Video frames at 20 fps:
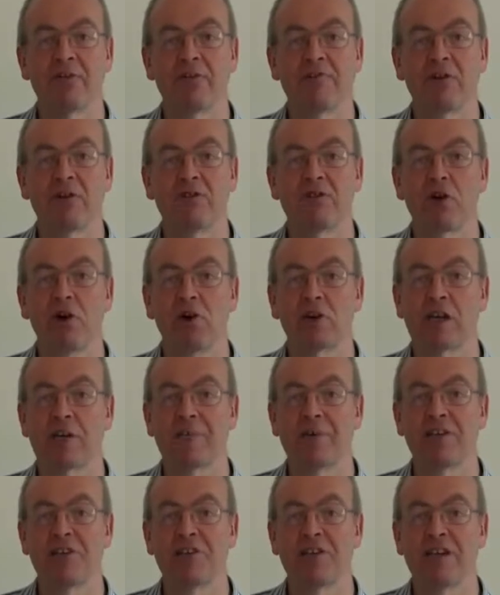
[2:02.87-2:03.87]
review
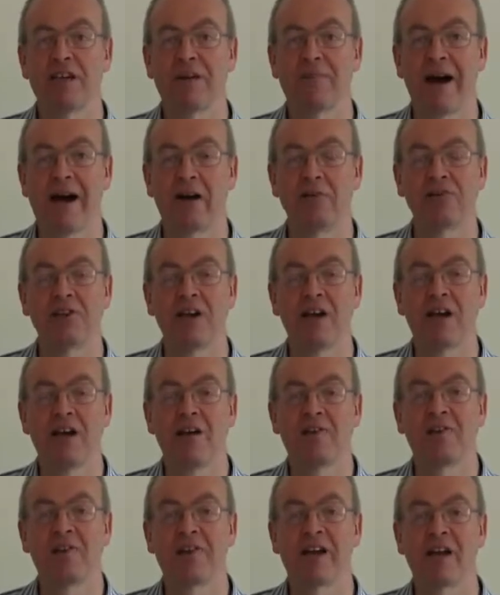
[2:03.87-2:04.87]
documents and emails
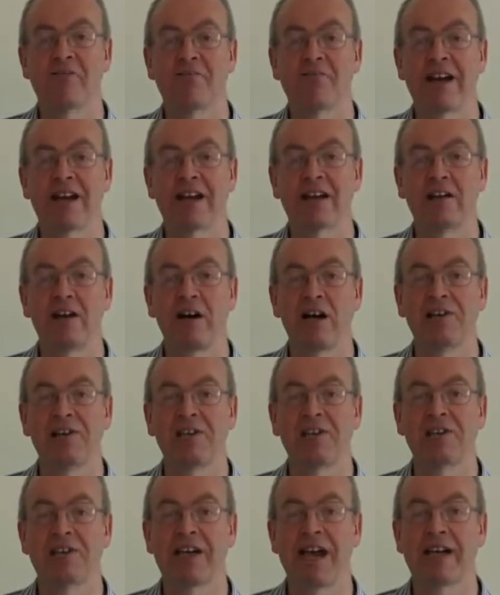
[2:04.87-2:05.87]
so that it
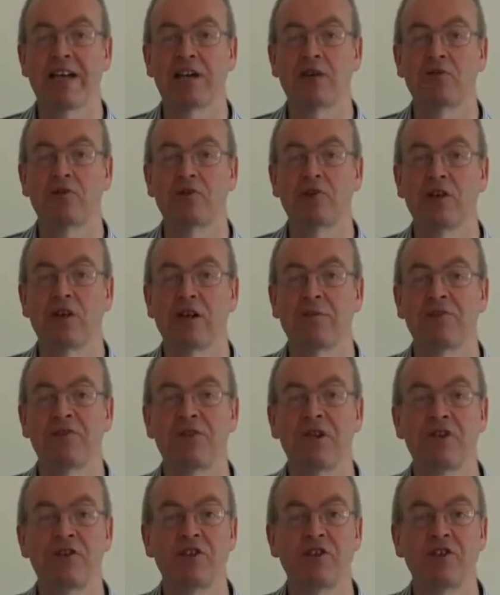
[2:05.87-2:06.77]
recognises technical terms,